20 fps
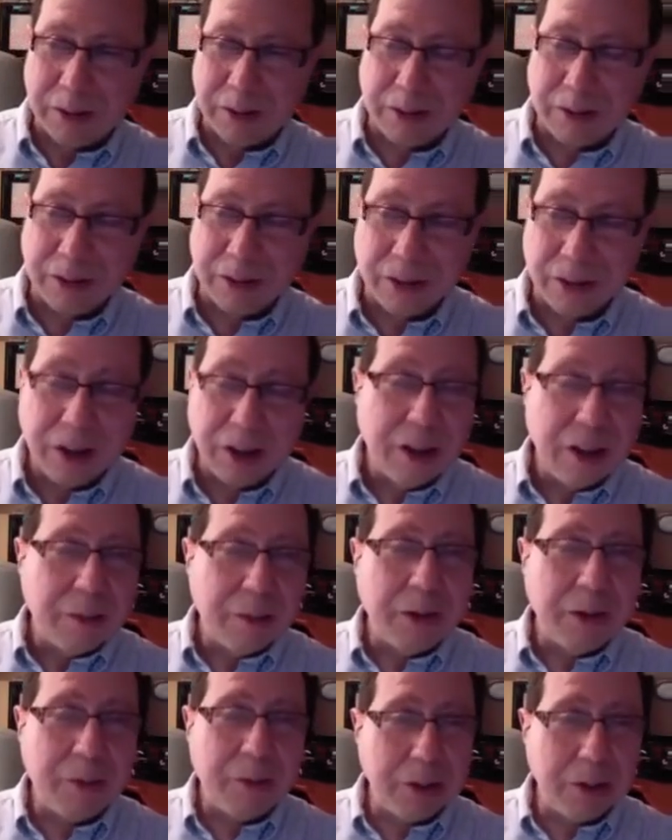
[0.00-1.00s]
processors,
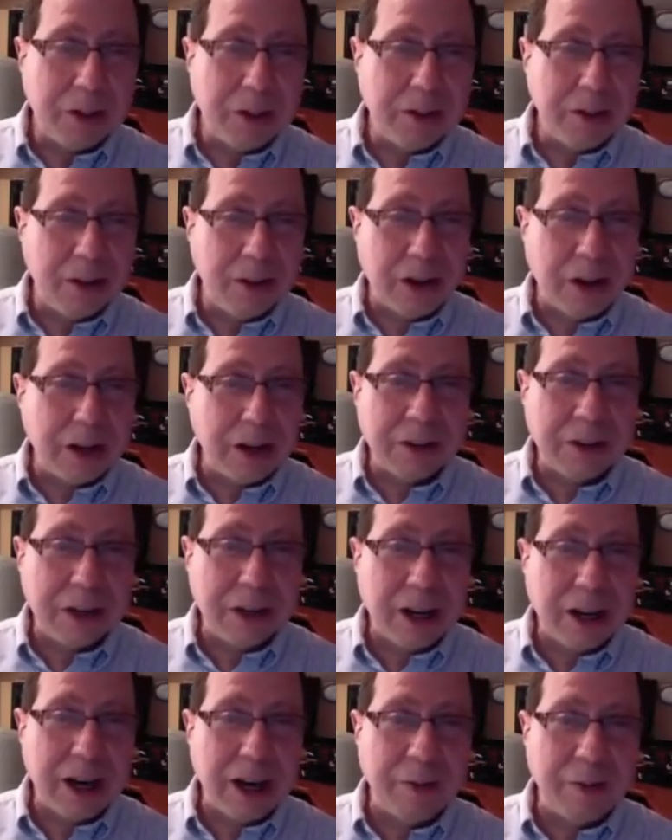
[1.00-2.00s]
but if you could, I don't
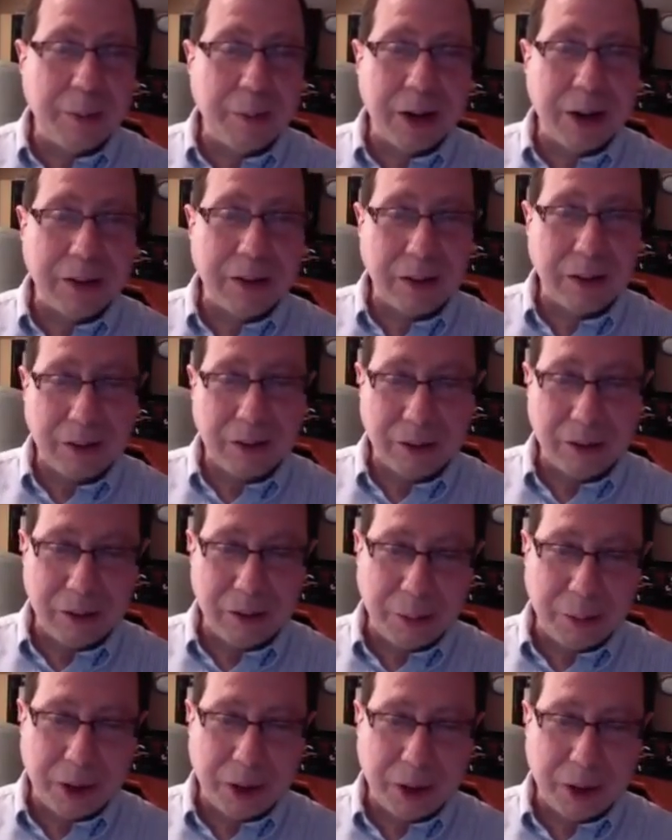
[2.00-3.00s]
care how many
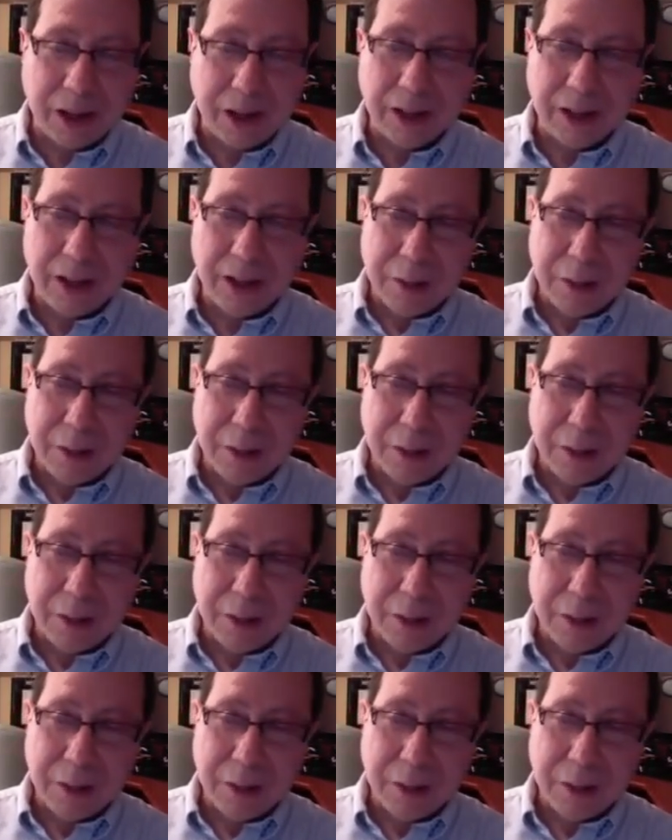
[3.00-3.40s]
processors you buy,